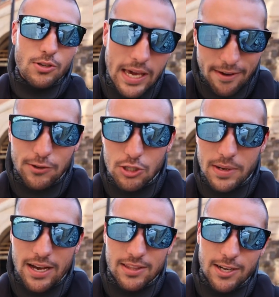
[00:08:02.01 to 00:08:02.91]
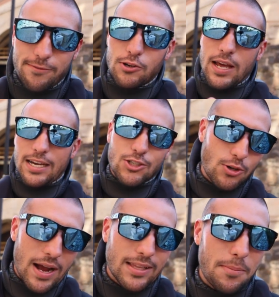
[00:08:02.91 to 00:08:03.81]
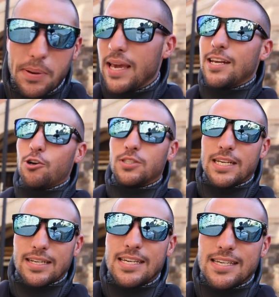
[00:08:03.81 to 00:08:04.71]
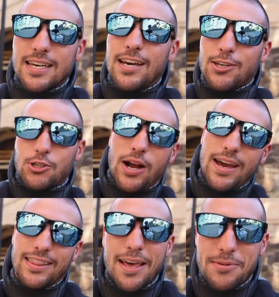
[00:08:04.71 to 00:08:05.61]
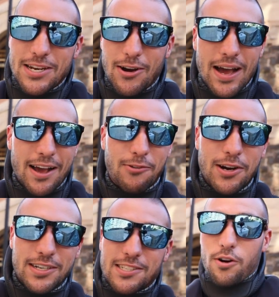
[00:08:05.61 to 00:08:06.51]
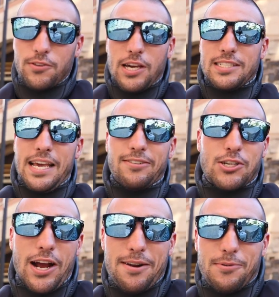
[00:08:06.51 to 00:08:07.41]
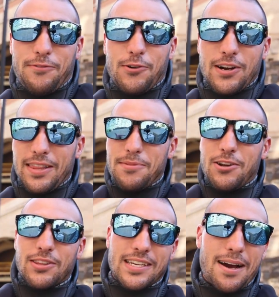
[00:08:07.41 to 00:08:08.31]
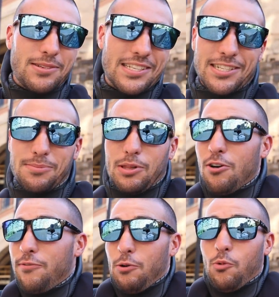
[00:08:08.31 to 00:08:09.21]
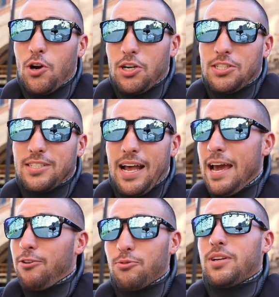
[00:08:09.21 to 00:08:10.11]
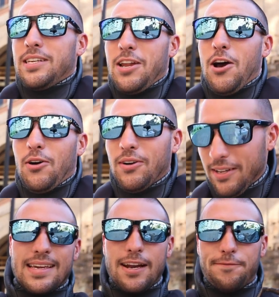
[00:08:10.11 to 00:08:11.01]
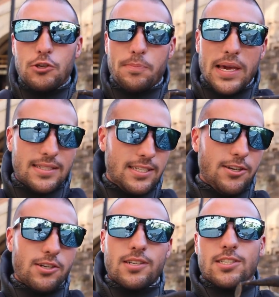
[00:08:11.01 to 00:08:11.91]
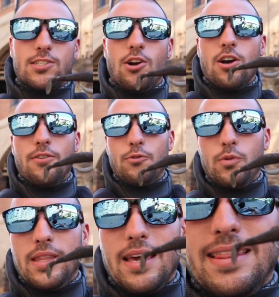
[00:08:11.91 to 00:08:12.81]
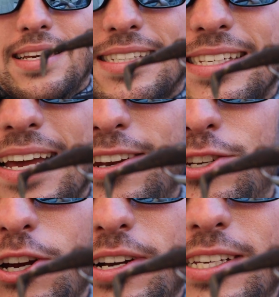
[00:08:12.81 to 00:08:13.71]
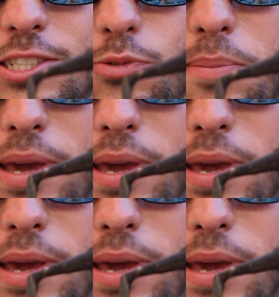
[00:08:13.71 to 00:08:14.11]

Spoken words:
to you catfishermen out there. If you're not trying the pantyhose technique, try it and let me know how it works. Or if you guys have tried it before, let me know in the comment section below if it works. I don't really know. Got a few baits here. Gonna start off with this dirty swim